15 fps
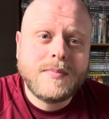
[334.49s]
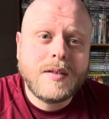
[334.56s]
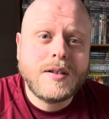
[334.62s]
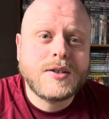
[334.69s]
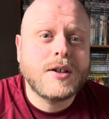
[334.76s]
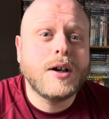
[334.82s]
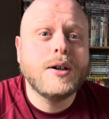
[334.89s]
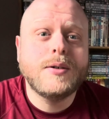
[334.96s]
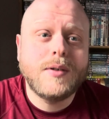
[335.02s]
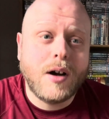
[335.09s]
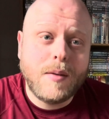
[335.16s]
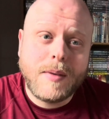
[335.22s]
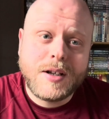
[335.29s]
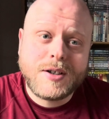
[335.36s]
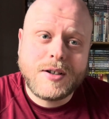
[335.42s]
So I
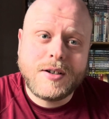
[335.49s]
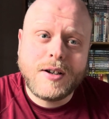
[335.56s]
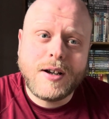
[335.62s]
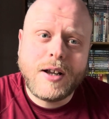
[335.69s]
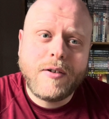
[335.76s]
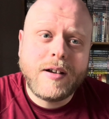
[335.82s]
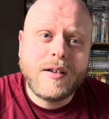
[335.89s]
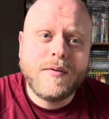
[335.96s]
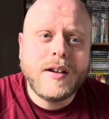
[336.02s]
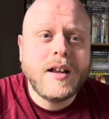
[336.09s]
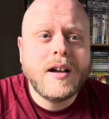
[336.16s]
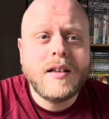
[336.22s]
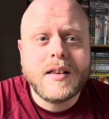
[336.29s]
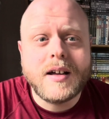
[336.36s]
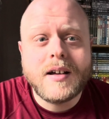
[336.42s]
mentioned earlier in the
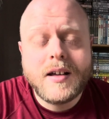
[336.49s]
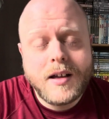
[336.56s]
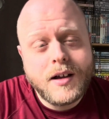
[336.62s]
video that